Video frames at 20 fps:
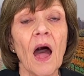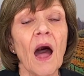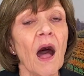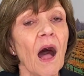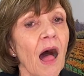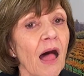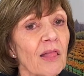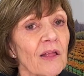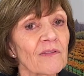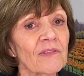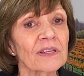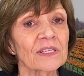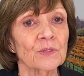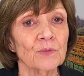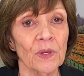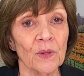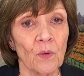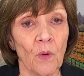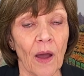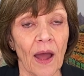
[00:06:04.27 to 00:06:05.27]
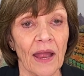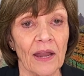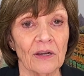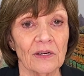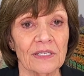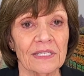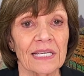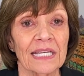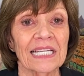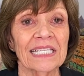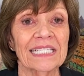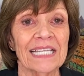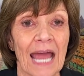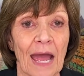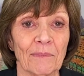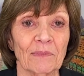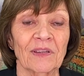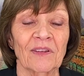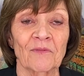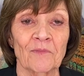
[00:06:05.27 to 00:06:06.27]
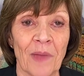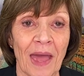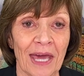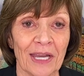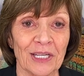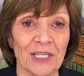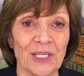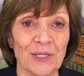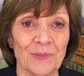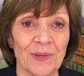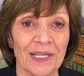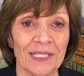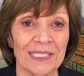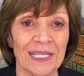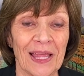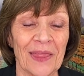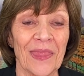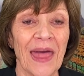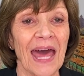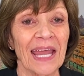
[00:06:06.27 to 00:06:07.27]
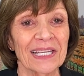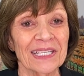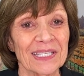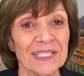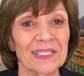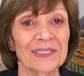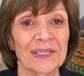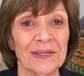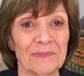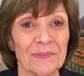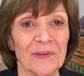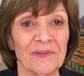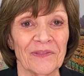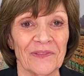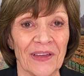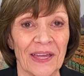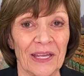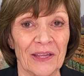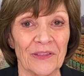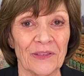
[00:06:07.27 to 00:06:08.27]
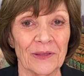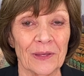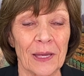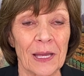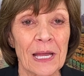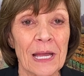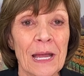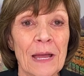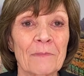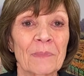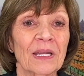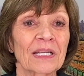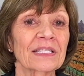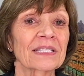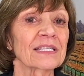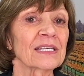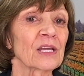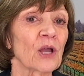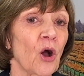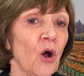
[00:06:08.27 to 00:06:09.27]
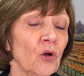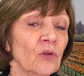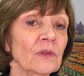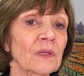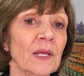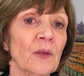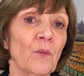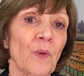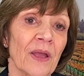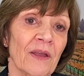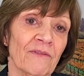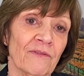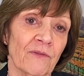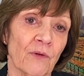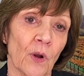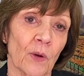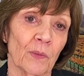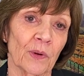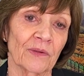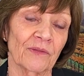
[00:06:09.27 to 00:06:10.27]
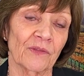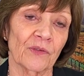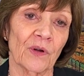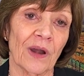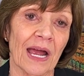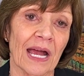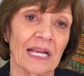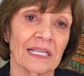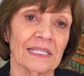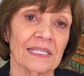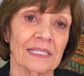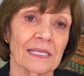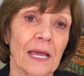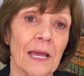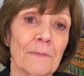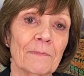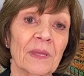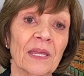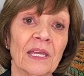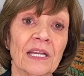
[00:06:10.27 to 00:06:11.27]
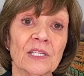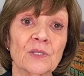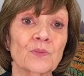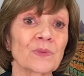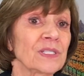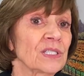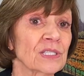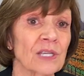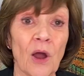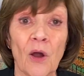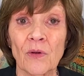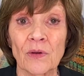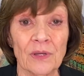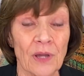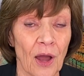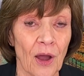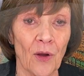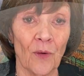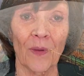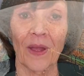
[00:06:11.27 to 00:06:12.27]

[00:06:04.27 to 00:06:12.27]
All of this requires adaptive management, and that is a leap of faith. But it's the only way forward for us because we don't know